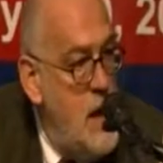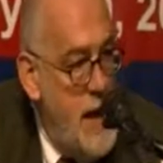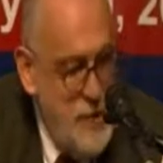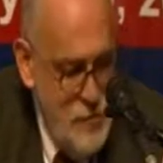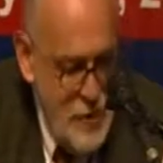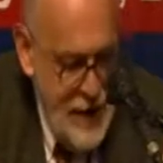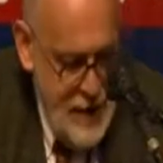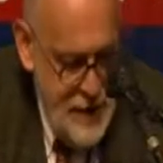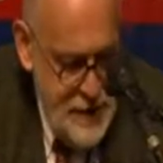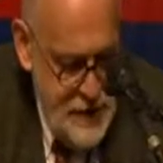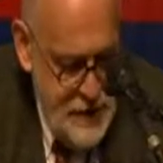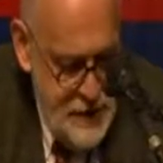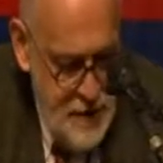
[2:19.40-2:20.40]

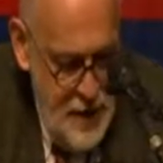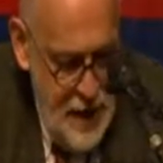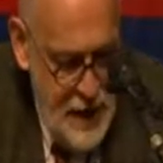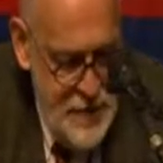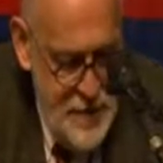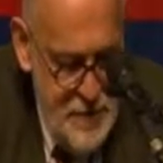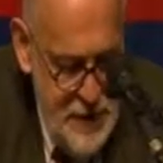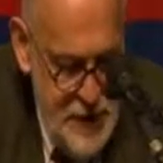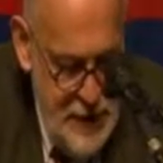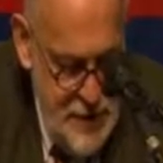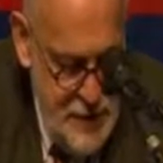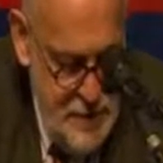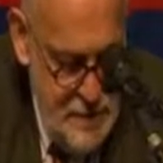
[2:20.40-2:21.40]
Education,
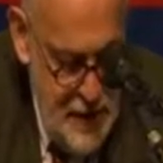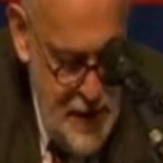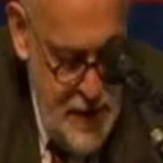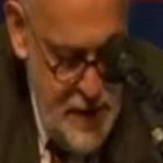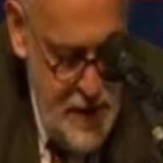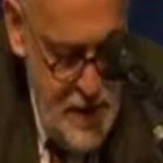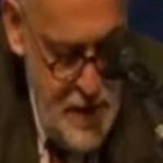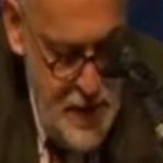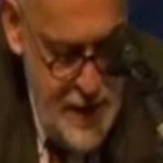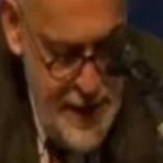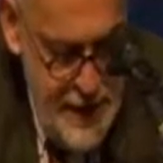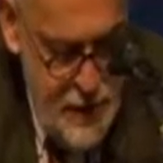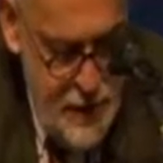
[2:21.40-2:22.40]
extermination by
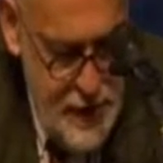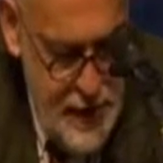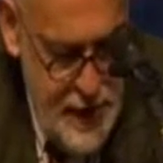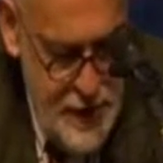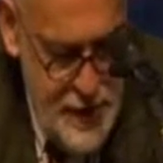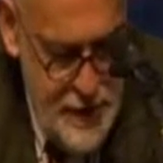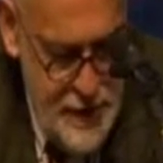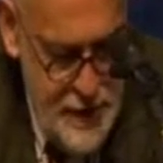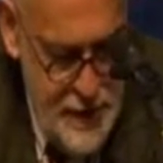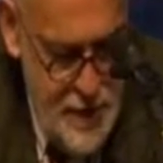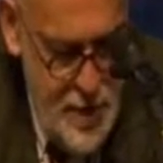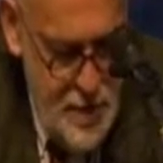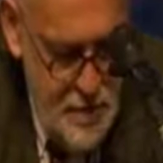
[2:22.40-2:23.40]

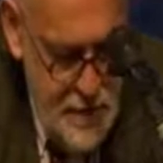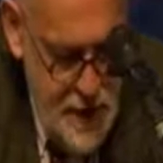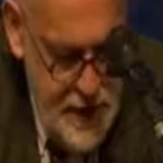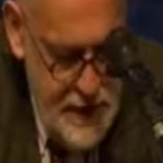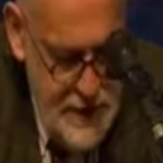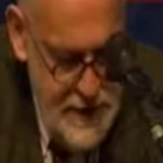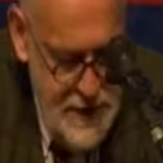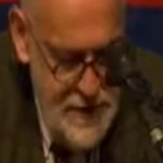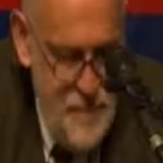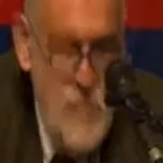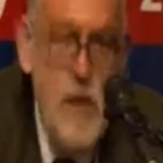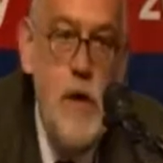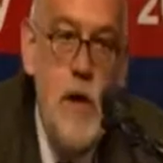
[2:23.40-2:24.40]
education means,
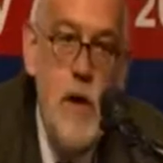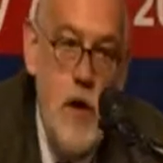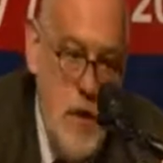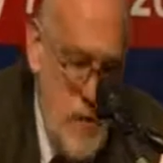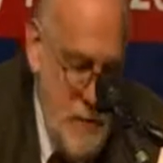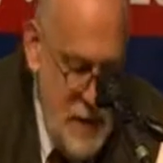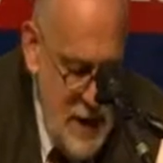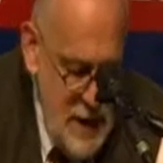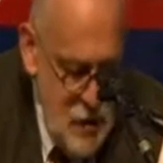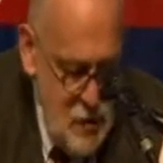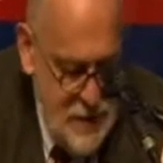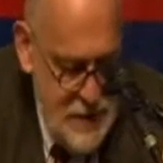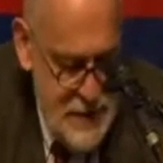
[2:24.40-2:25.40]
or we
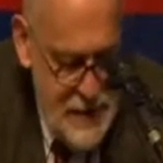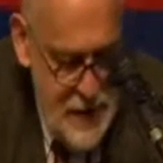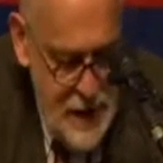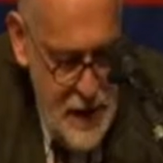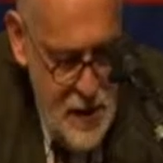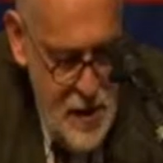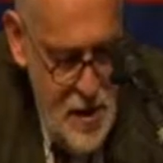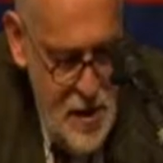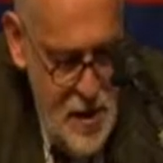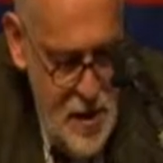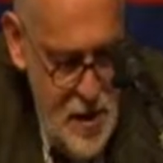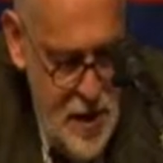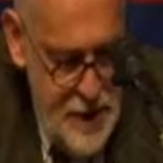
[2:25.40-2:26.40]
can also say
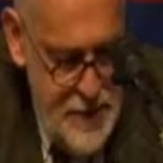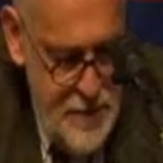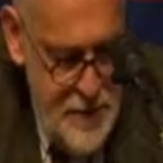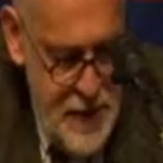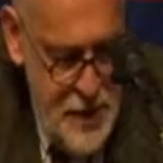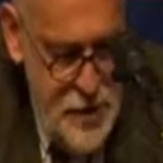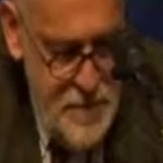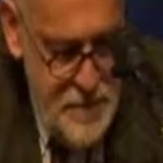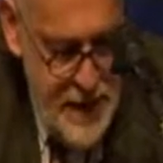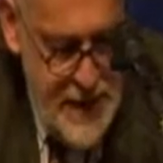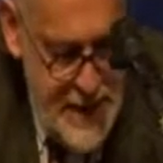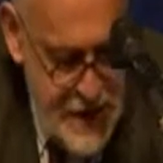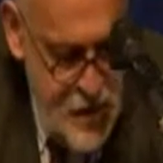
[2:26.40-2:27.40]
extermination
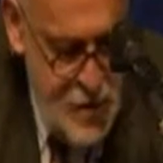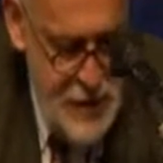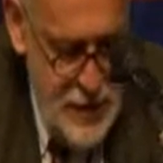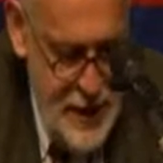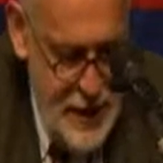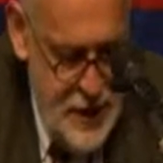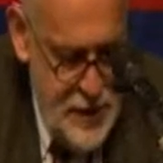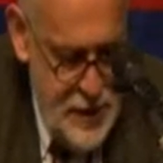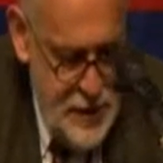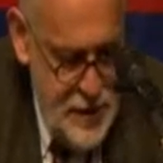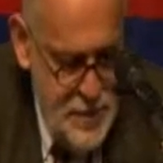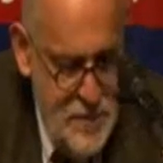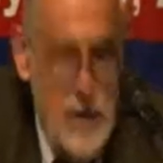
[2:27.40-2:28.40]
by
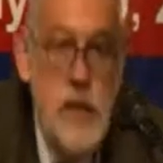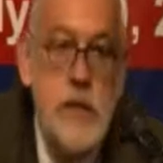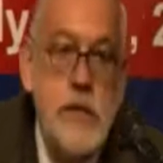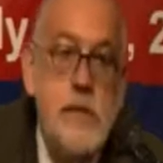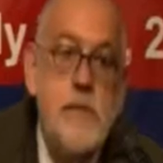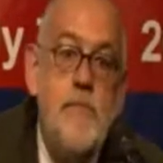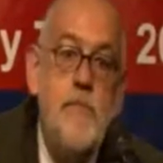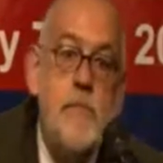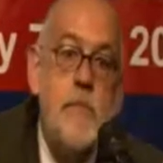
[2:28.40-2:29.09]
indoctrination means